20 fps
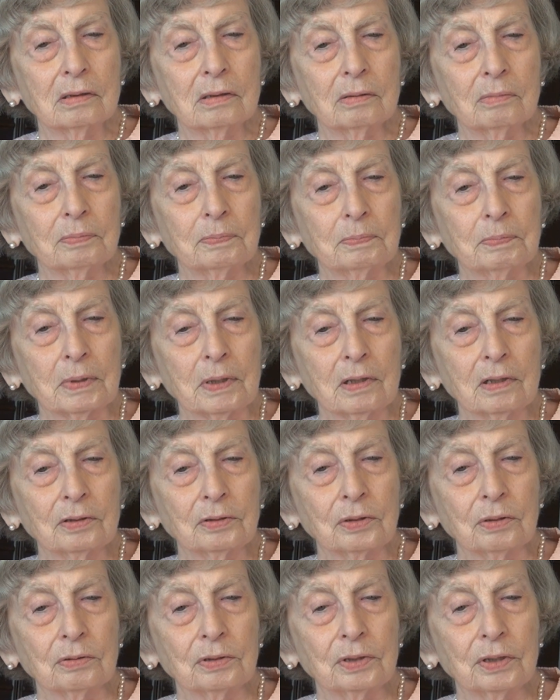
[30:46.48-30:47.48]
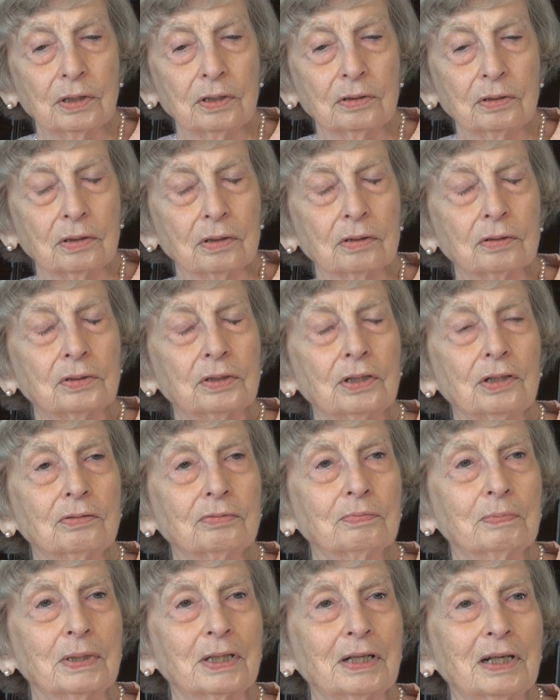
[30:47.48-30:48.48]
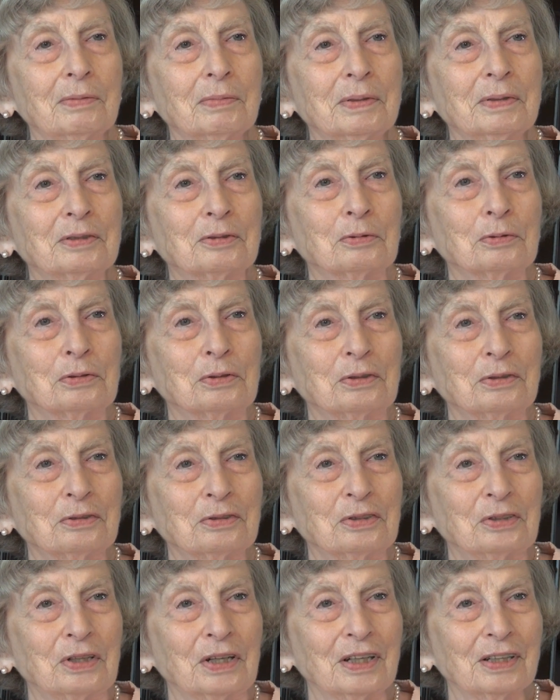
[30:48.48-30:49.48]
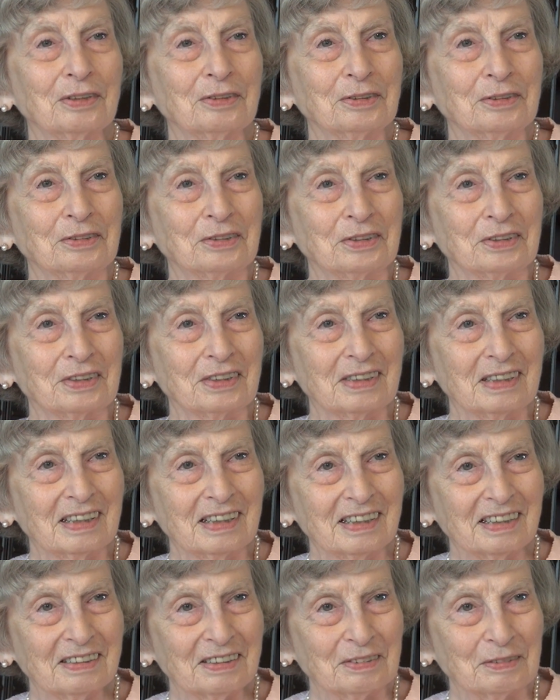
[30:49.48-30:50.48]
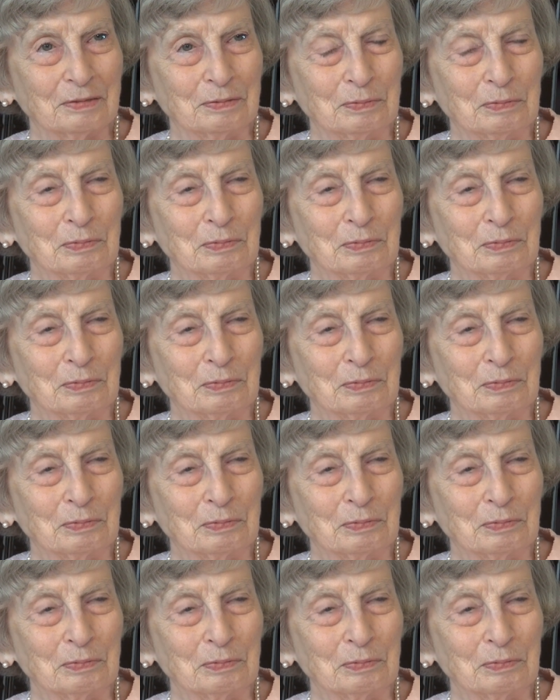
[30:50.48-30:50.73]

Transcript: the Bar Association itself became interested in standards and uh,